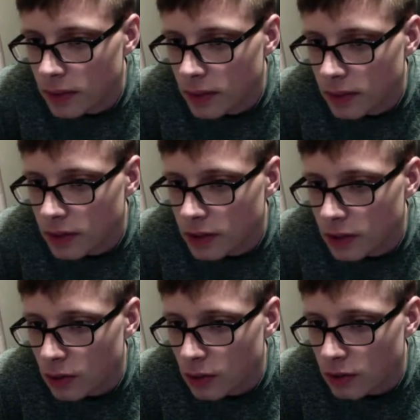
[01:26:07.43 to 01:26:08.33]

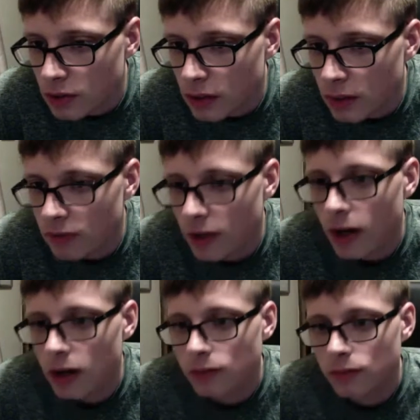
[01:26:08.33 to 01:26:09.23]
So Scream
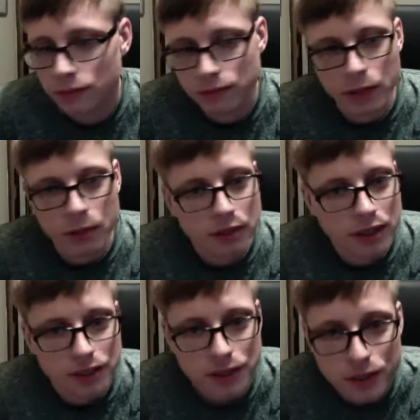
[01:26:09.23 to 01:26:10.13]
5 coming out
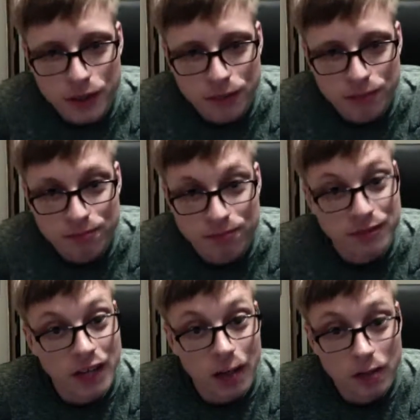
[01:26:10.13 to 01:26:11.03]
next year.
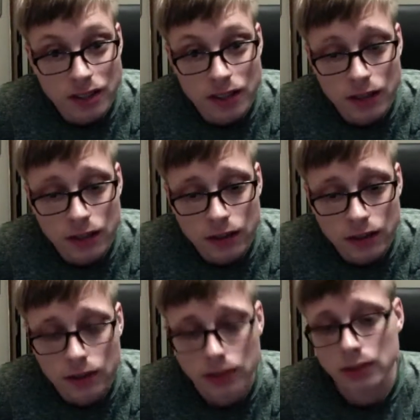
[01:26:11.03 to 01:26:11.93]
I'm excited.
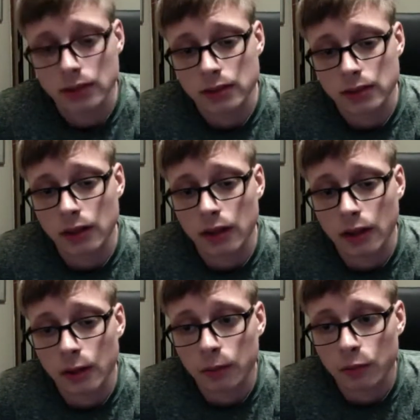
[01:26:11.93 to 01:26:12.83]

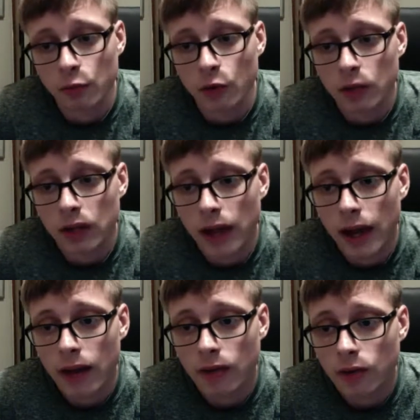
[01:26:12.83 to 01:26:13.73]
What we
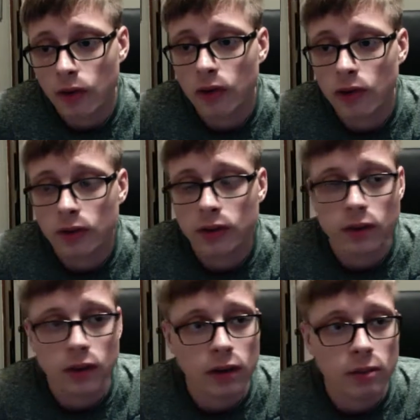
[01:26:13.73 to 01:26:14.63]
have heard
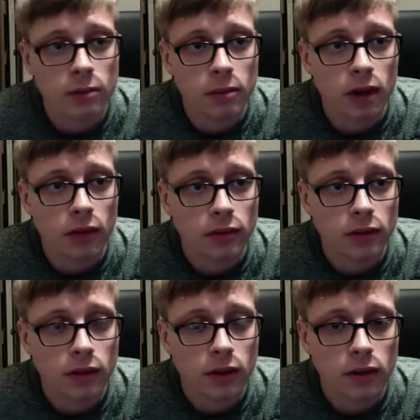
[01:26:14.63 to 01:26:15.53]
about
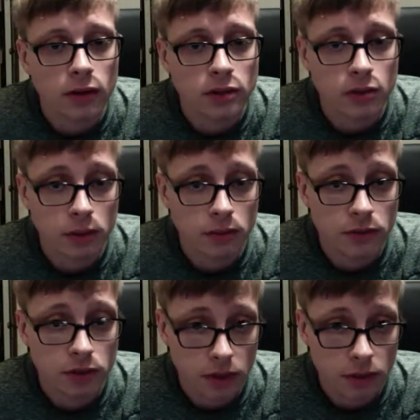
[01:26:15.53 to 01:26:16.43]
Scream
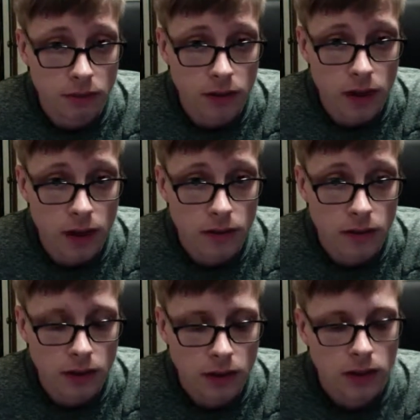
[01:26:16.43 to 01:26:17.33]
5
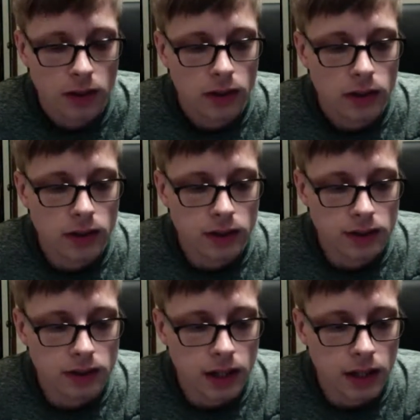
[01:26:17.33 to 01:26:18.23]

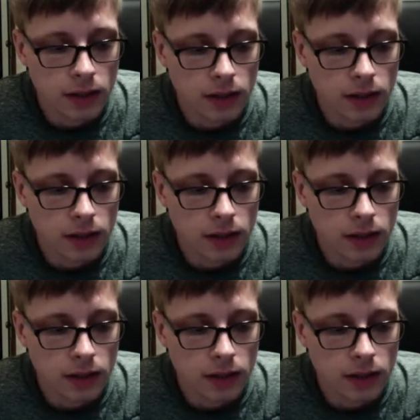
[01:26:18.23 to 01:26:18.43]
is that